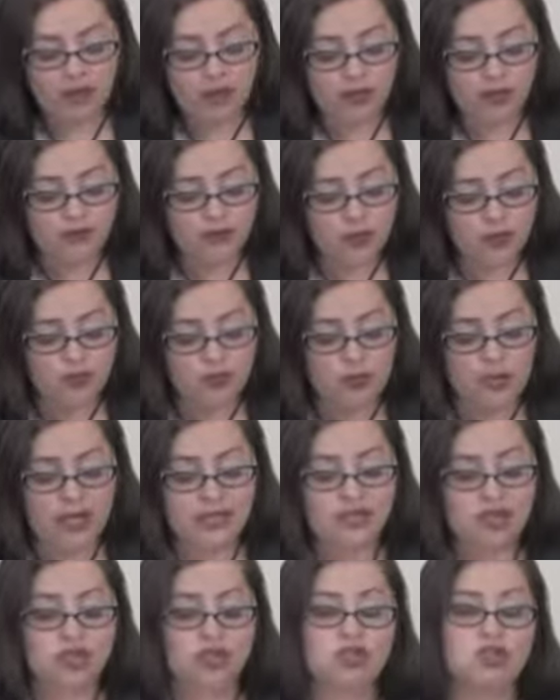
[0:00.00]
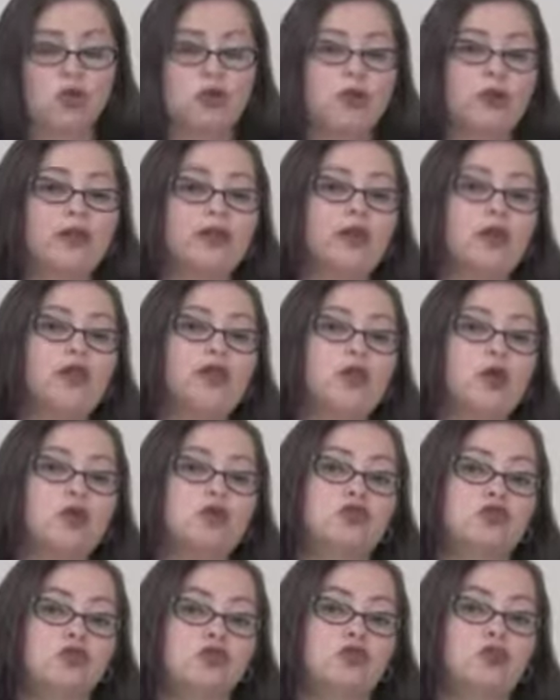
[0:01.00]
if you register within
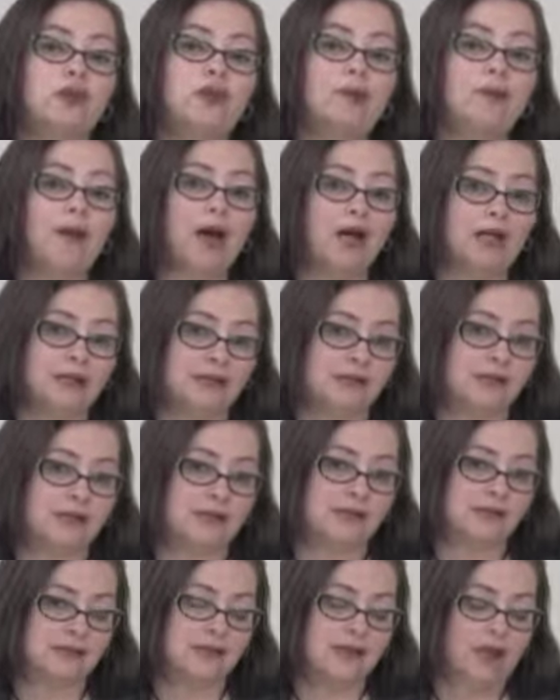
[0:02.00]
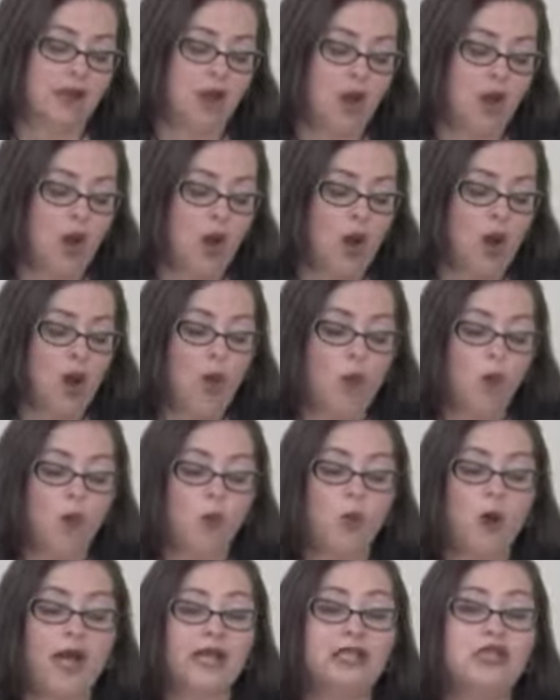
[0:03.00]
those 3 months,
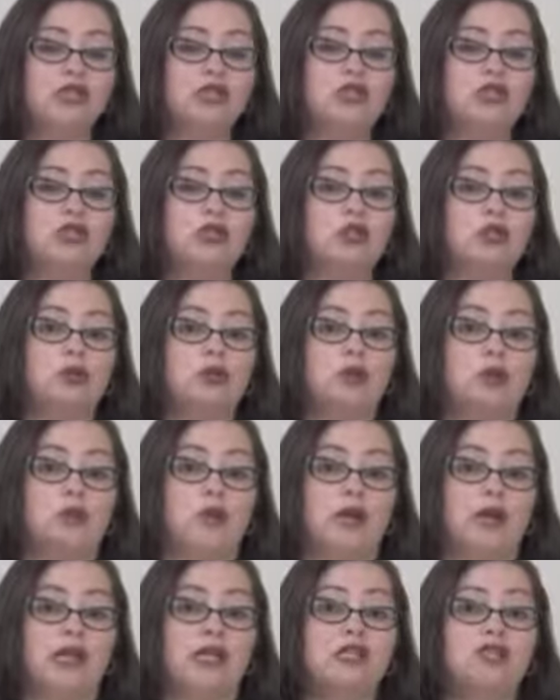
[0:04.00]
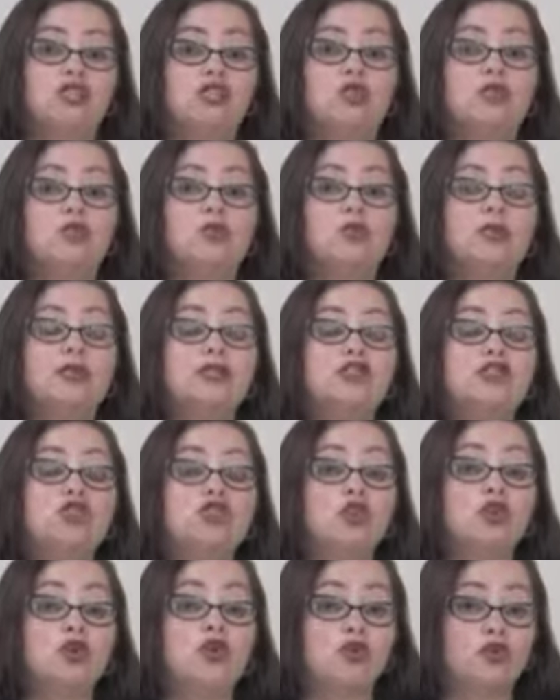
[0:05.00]
what you do is you
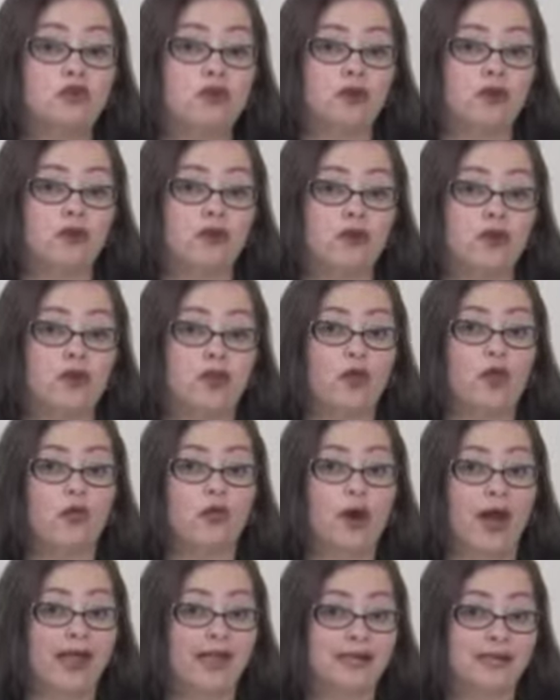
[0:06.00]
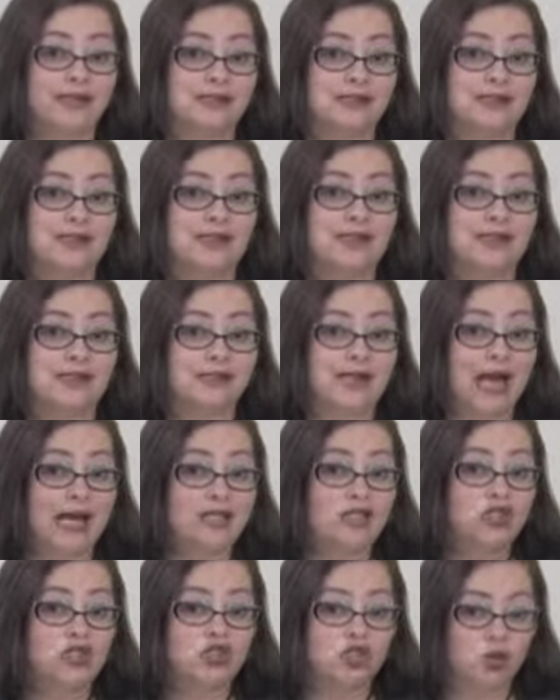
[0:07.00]
reserve the rights to
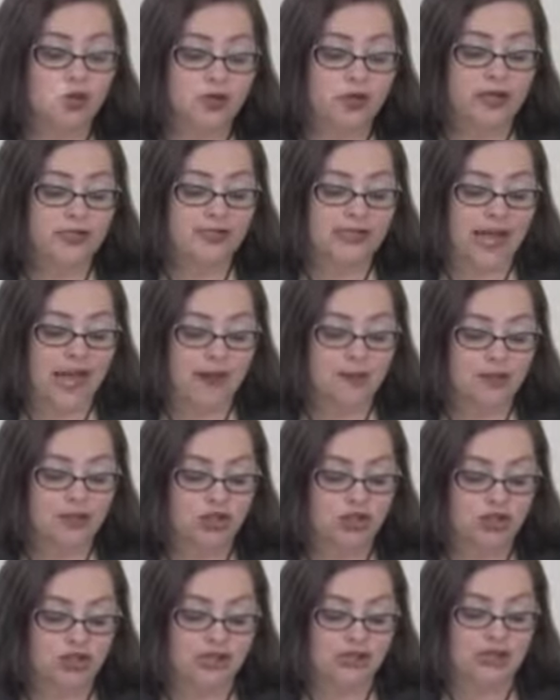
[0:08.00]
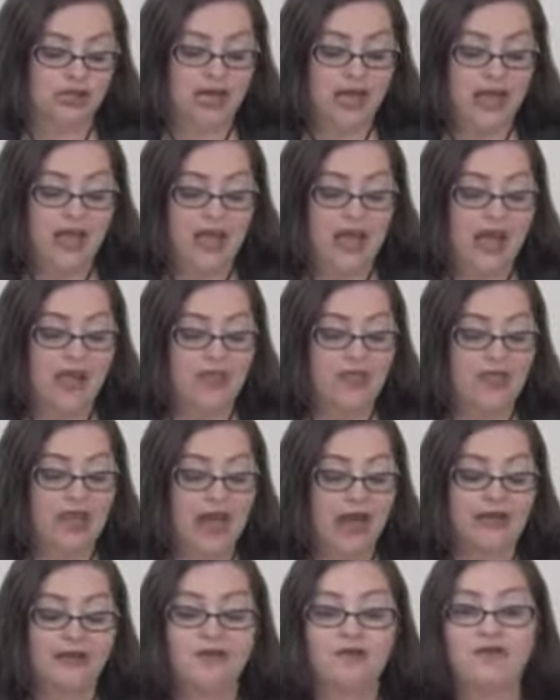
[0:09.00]
statutory damages, and
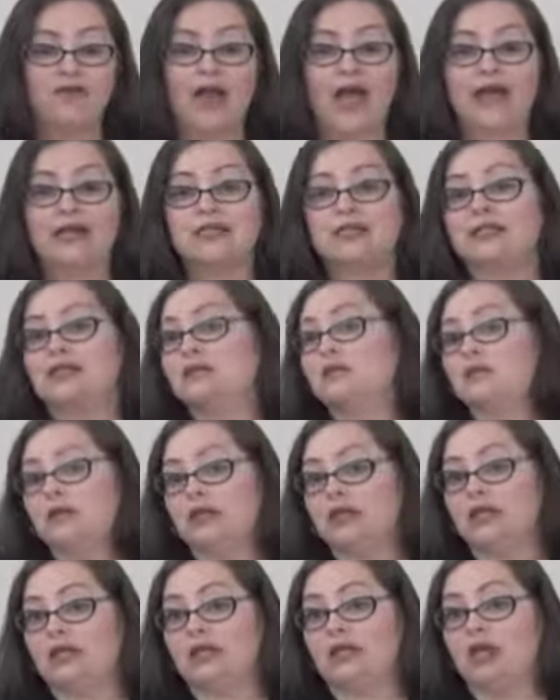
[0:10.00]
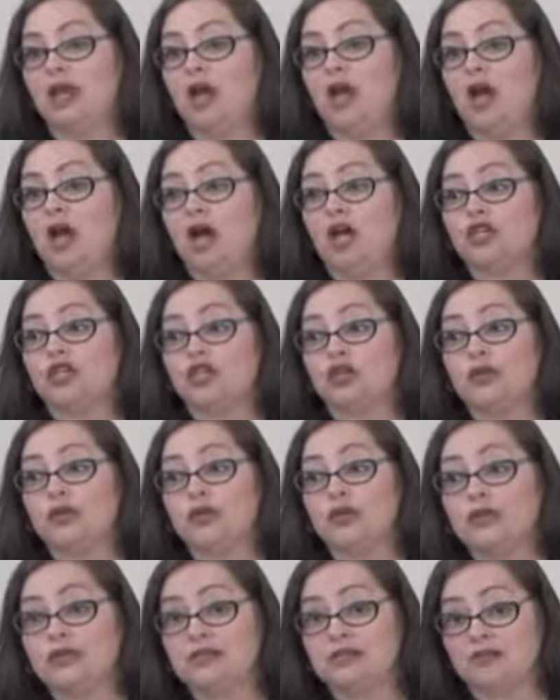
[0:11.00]
that in fact can be
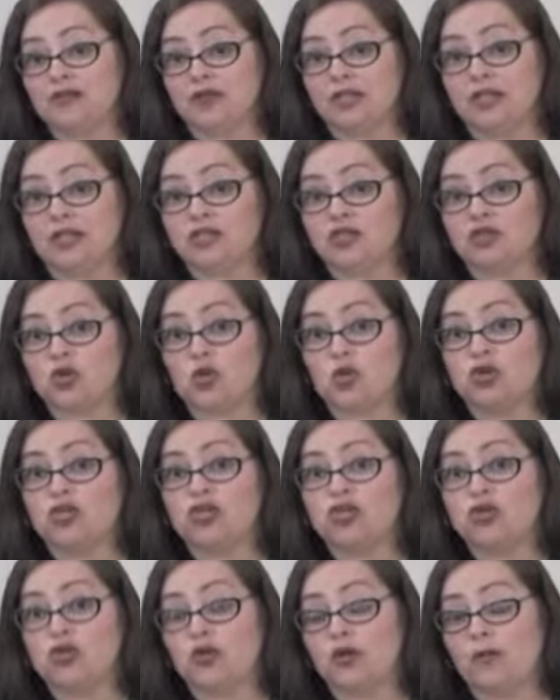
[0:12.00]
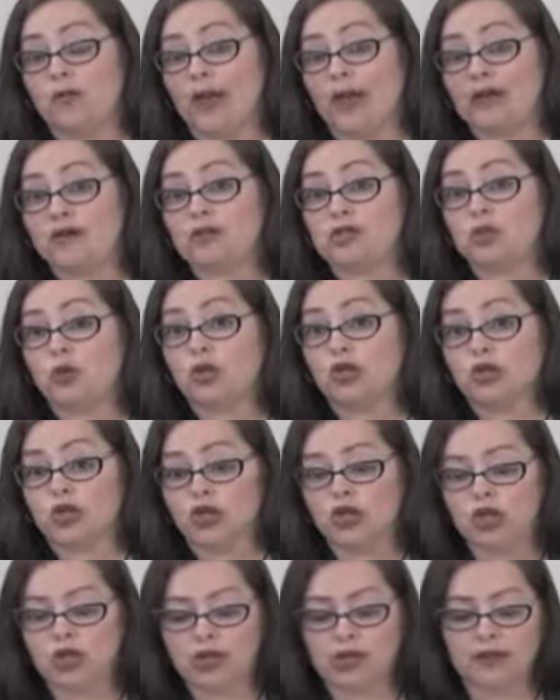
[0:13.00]
attorney's fees or a certain amount. So we're going to
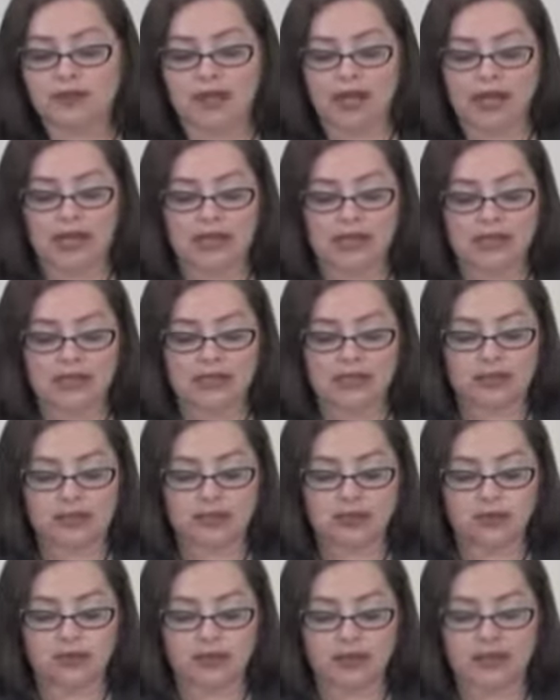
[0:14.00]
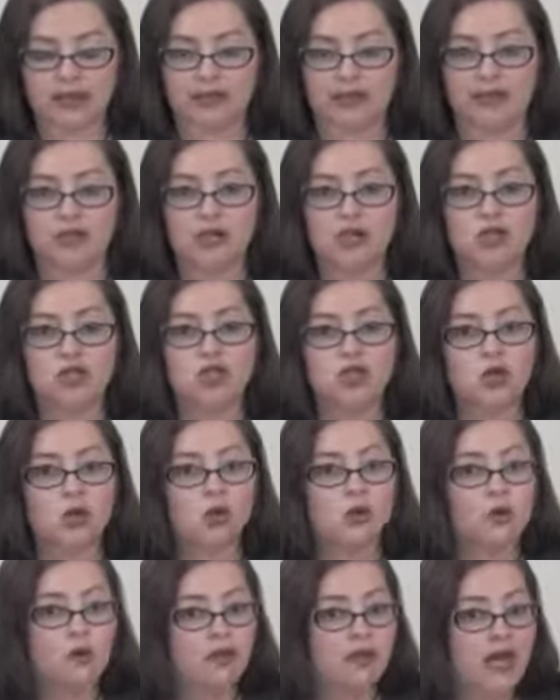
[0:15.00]
look at that in a little bit.
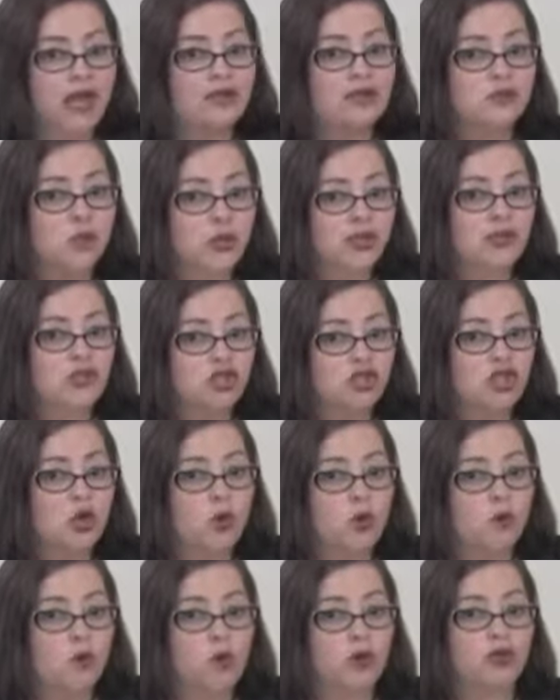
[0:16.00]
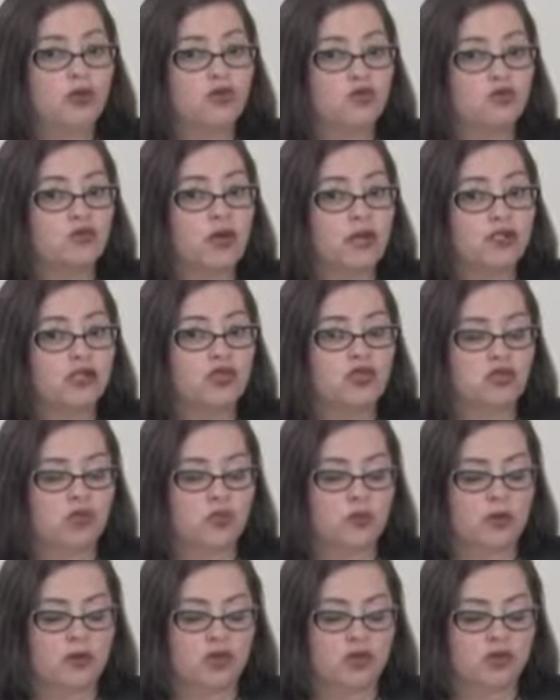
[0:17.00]
So that's why it's so important to
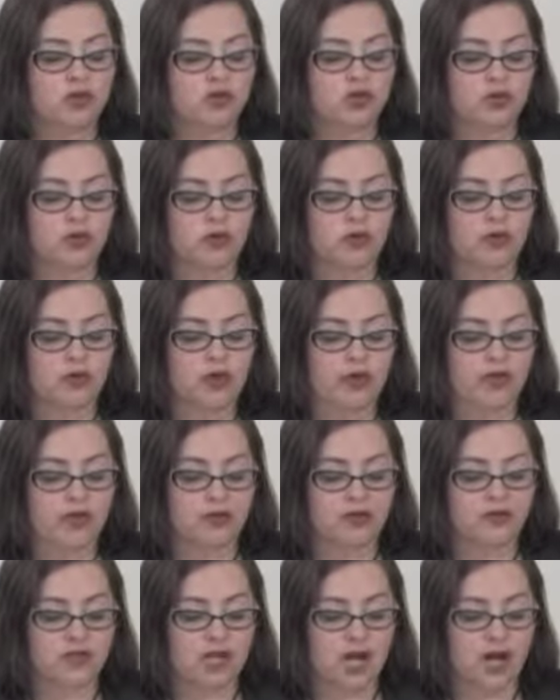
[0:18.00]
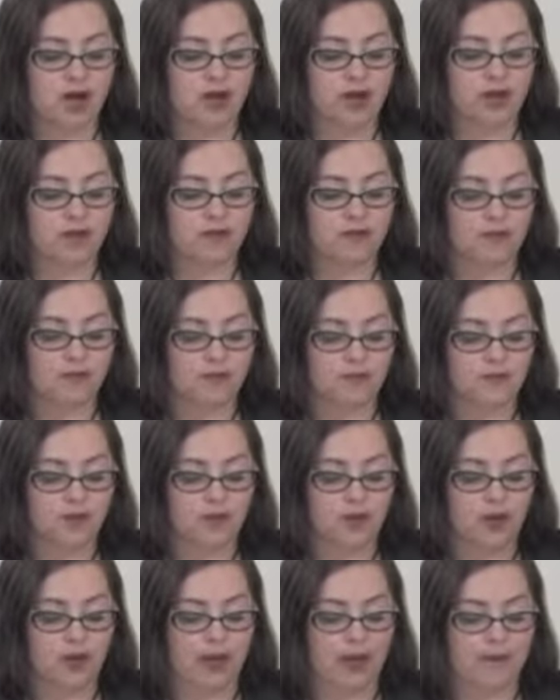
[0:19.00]
register within a certain amount of time.
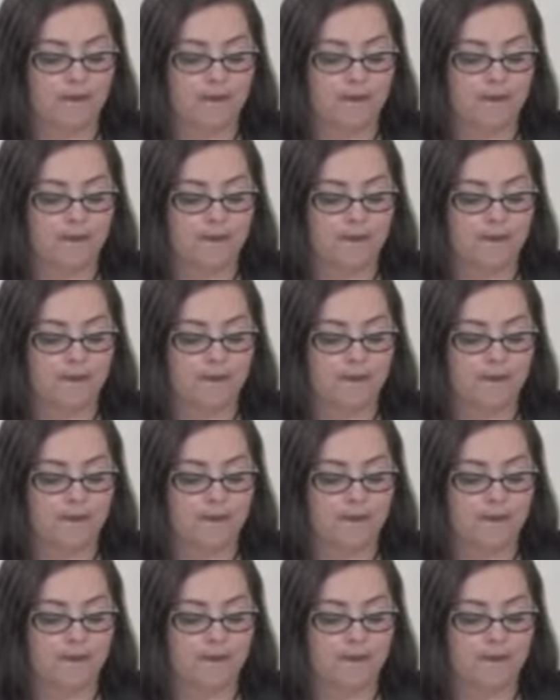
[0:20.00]
Okay.